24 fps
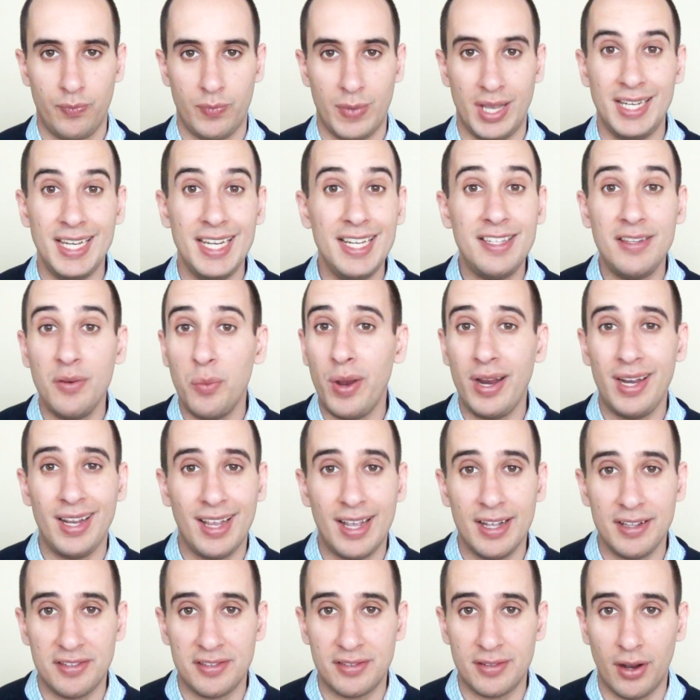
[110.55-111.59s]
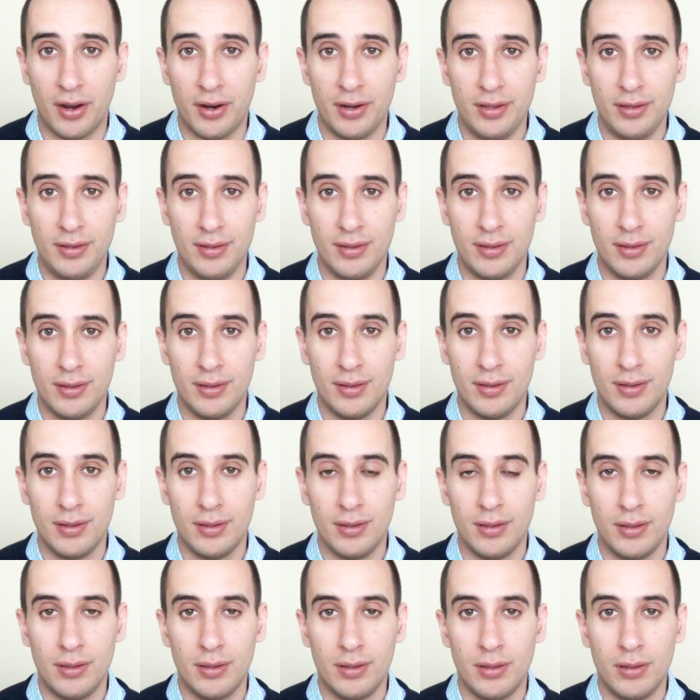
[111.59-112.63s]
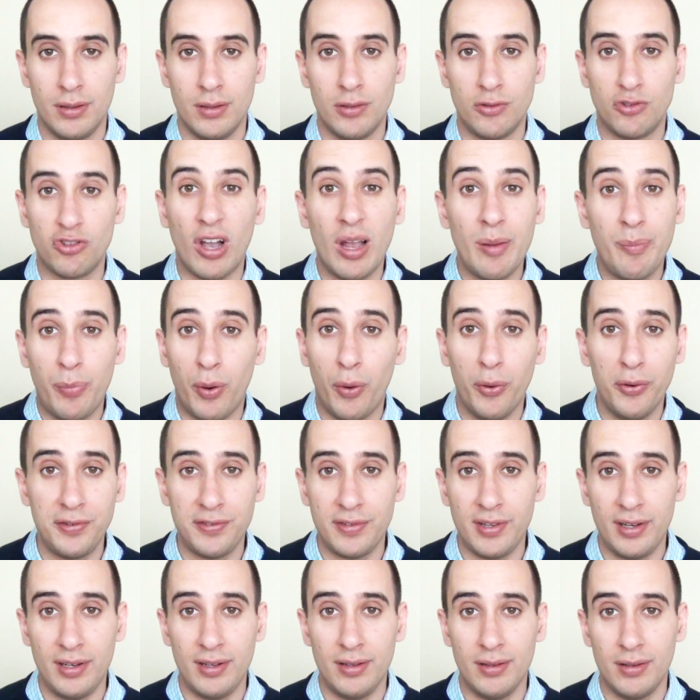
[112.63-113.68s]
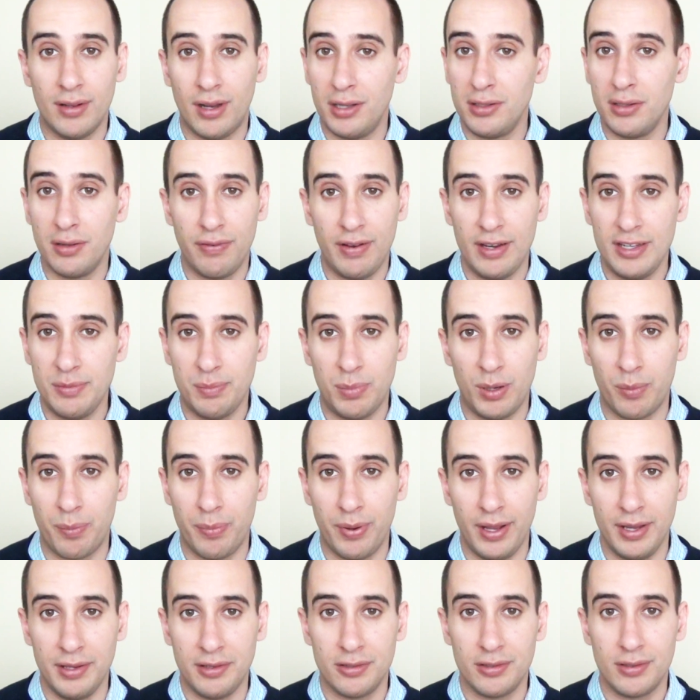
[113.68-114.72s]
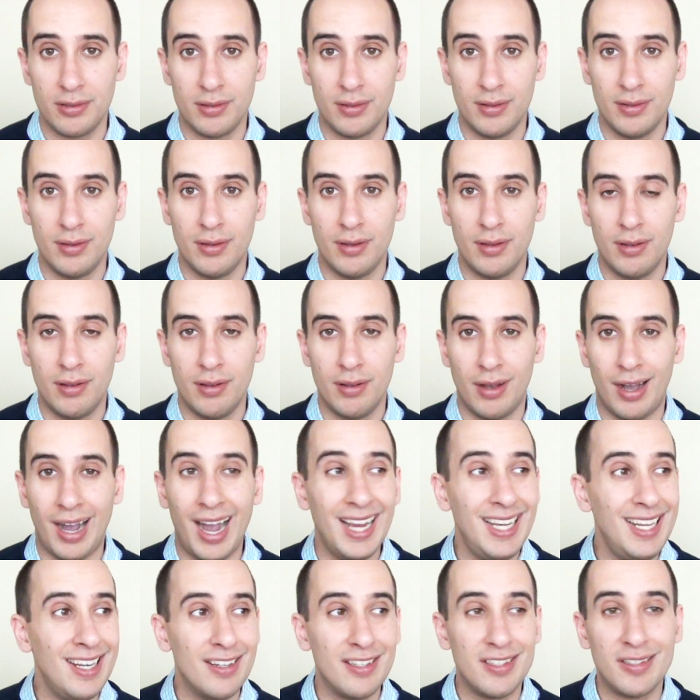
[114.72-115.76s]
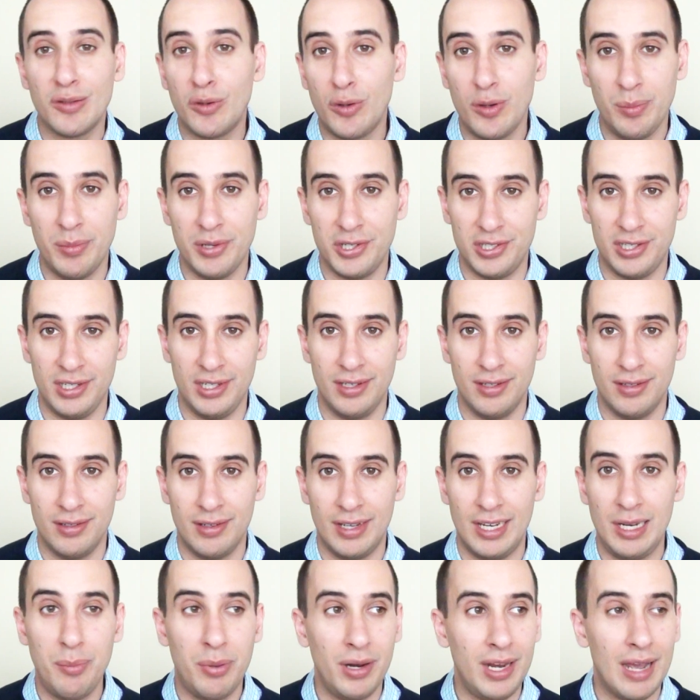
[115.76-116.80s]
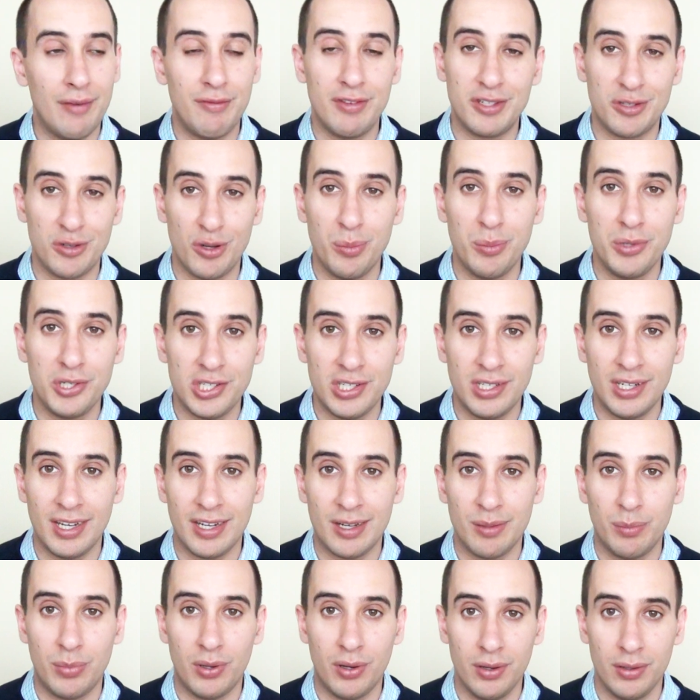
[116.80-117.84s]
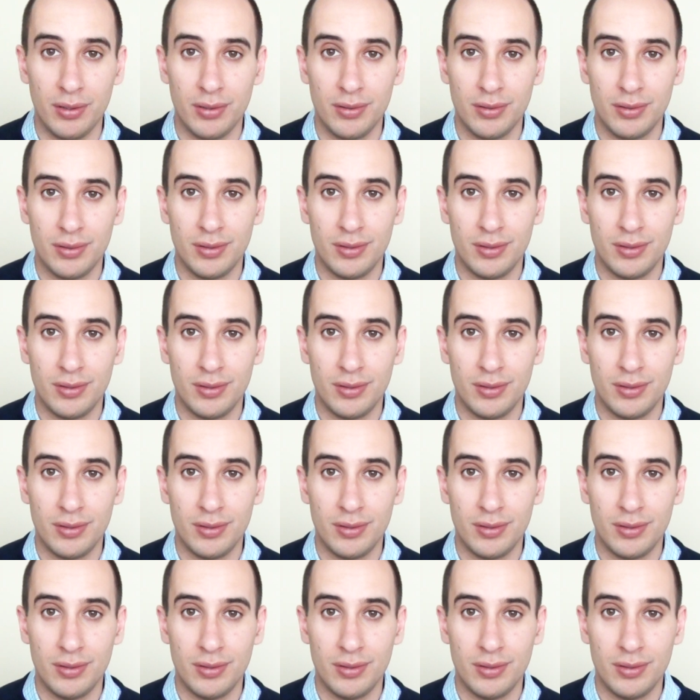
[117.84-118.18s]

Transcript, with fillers: An easy way to get started Try posting on your Facebook page. I need a sewing machine. Anybody have a sewing machine I can borrow?